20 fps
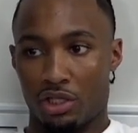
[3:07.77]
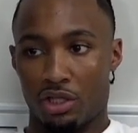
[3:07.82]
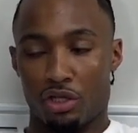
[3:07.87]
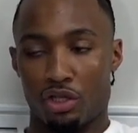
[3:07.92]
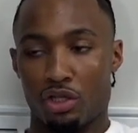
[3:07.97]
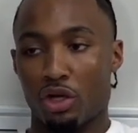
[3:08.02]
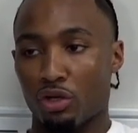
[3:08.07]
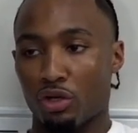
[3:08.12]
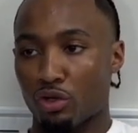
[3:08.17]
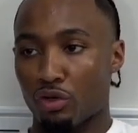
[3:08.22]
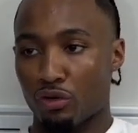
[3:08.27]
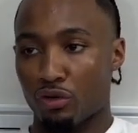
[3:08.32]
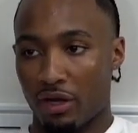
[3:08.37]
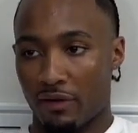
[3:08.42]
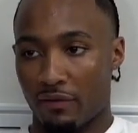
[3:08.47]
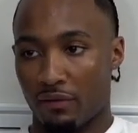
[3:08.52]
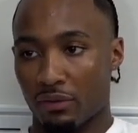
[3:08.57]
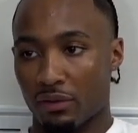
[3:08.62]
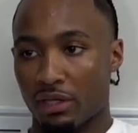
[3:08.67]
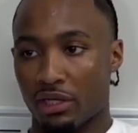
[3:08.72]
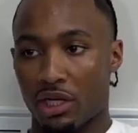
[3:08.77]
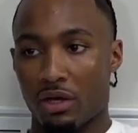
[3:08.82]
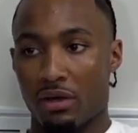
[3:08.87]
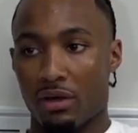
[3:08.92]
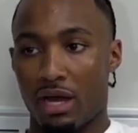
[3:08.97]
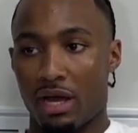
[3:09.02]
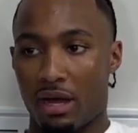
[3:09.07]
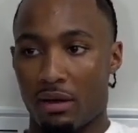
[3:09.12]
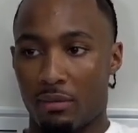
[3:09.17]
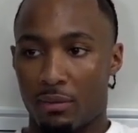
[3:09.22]
you'll never really know
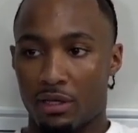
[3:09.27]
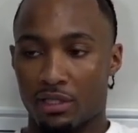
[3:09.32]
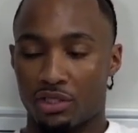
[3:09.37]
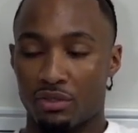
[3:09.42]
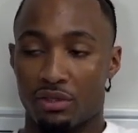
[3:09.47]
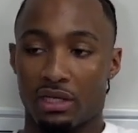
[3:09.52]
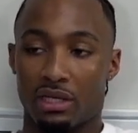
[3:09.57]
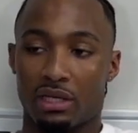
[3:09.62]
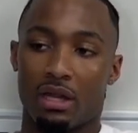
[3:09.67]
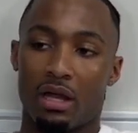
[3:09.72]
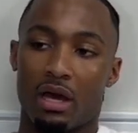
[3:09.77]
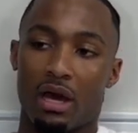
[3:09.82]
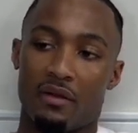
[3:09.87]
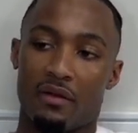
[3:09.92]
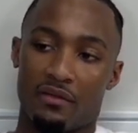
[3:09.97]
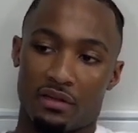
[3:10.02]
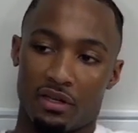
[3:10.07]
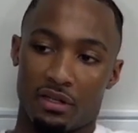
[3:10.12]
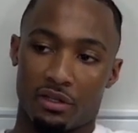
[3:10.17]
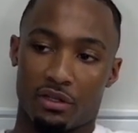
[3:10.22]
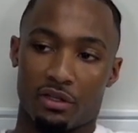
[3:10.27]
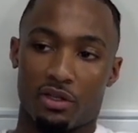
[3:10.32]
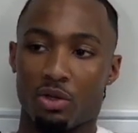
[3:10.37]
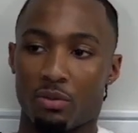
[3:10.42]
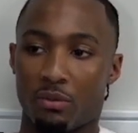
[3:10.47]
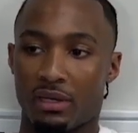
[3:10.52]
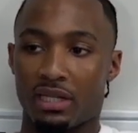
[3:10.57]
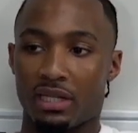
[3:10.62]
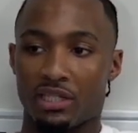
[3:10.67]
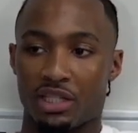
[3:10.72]
how much you love another
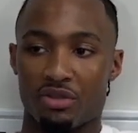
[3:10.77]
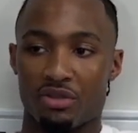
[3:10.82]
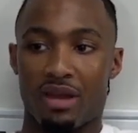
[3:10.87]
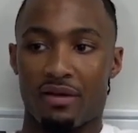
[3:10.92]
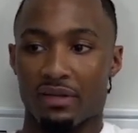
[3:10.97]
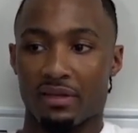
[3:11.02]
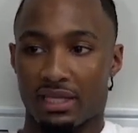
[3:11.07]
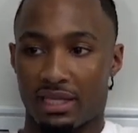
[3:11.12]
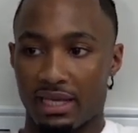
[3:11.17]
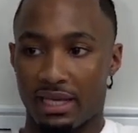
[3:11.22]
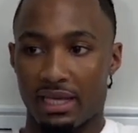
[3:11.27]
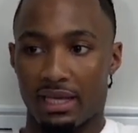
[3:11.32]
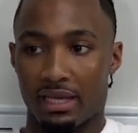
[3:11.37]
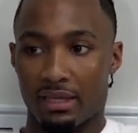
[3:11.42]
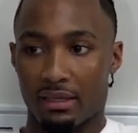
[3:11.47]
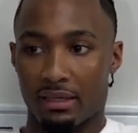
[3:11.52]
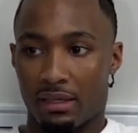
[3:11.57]
human until you have a kid.